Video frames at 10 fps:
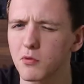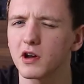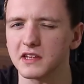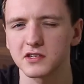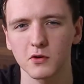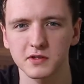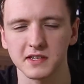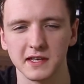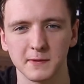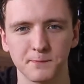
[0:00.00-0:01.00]
pretty
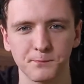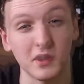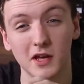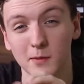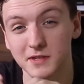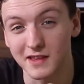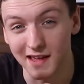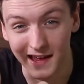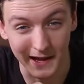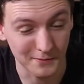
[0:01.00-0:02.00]
toasty. When it comes to
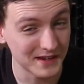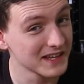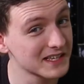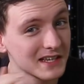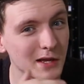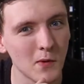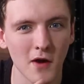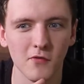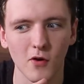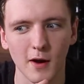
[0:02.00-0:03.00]
the AMD system,
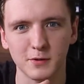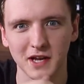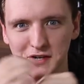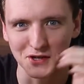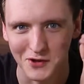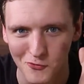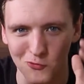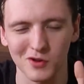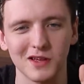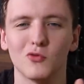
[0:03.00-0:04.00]
however, I was actually
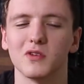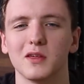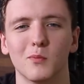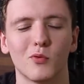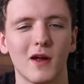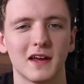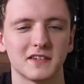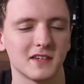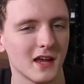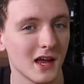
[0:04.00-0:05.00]
really
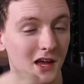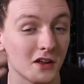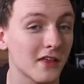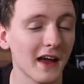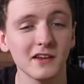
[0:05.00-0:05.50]
impressed. Now the